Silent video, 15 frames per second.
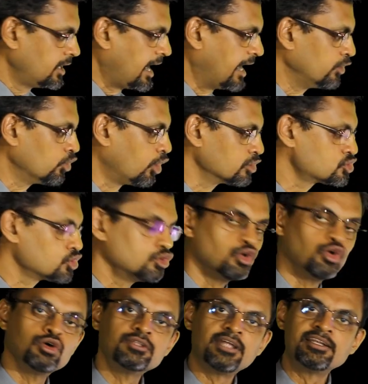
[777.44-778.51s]
And you also
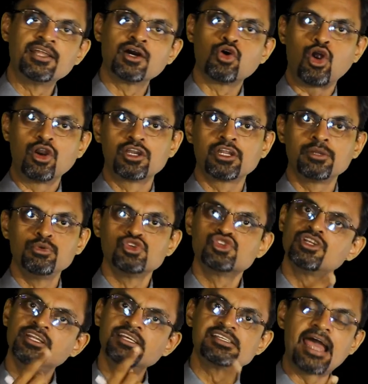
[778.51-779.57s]
know that the
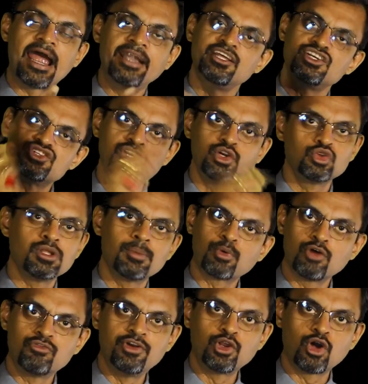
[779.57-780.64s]
contribution is addition to the
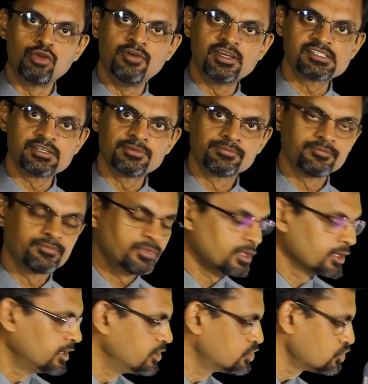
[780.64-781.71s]
profit always.
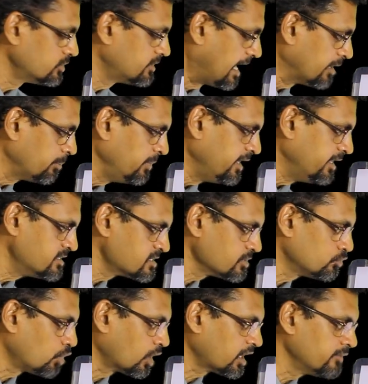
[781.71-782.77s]
So that means
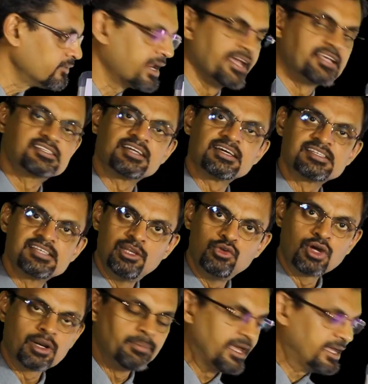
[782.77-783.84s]
whatever extra
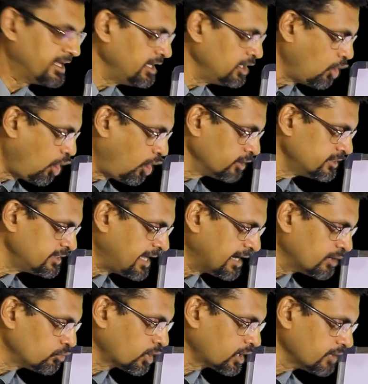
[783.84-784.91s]
you are making, on
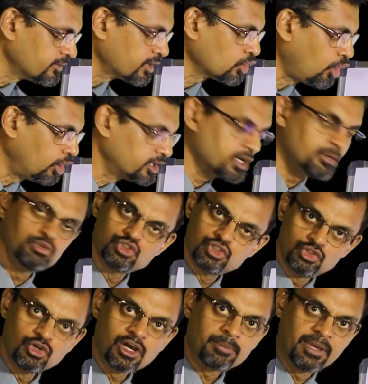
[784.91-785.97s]
that whatever
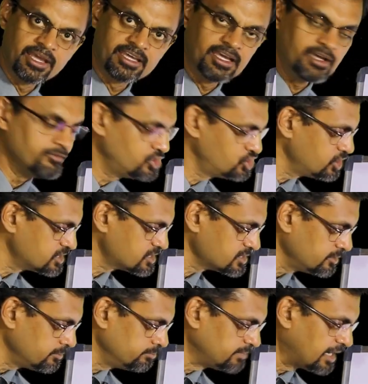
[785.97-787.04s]
contribution you are making, which
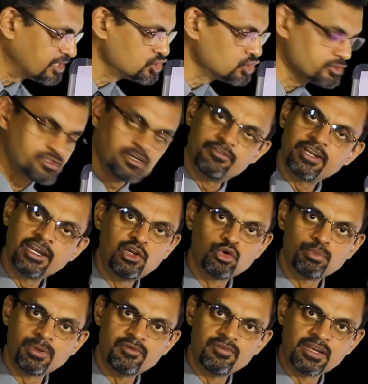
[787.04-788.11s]
is margin of safety
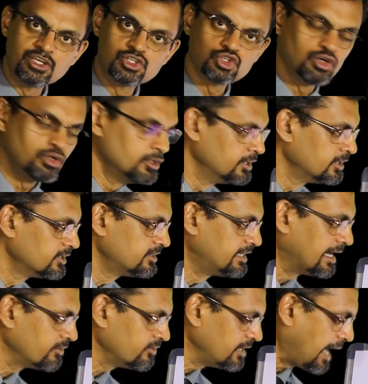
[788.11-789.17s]
into PV ratio,
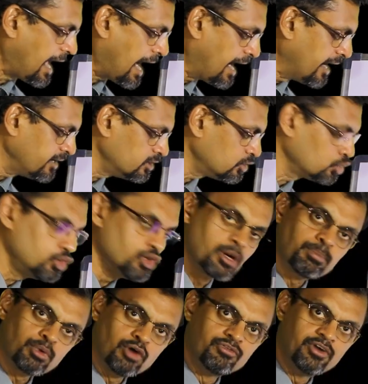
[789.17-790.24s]
that will add to
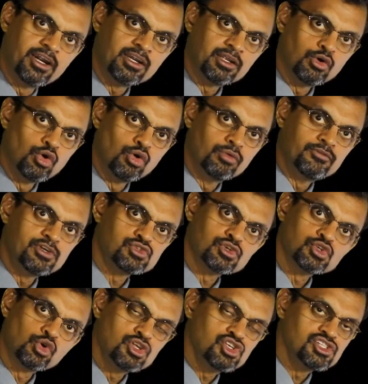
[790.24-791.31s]
your profit, which
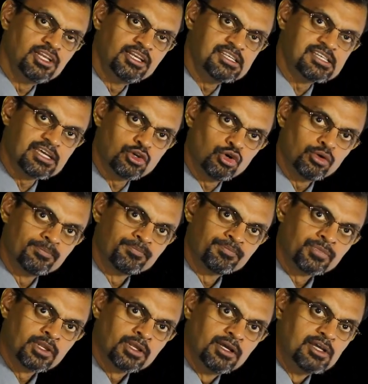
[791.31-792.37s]
was originally zero.
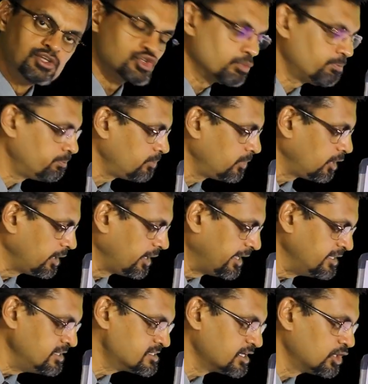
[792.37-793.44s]
So
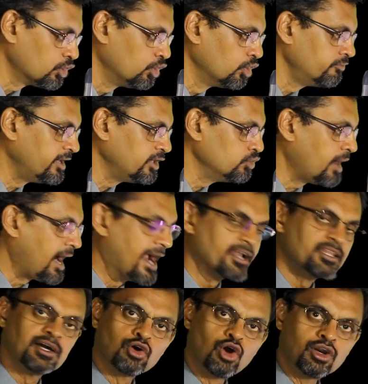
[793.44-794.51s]
in zero, when you
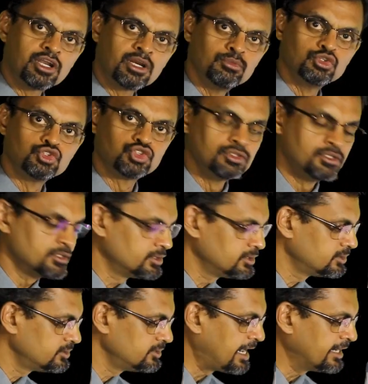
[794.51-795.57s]
add the contribution,
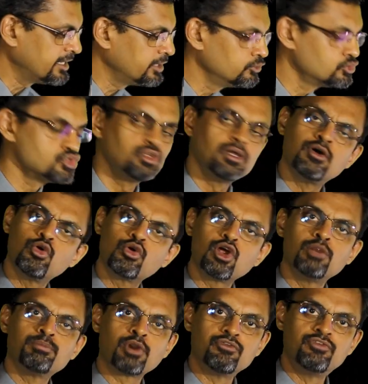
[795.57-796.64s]
that gives you the
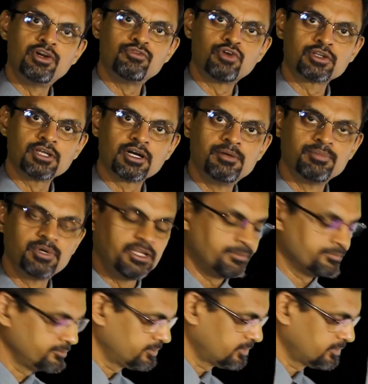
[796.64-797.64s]
overall profit for the company.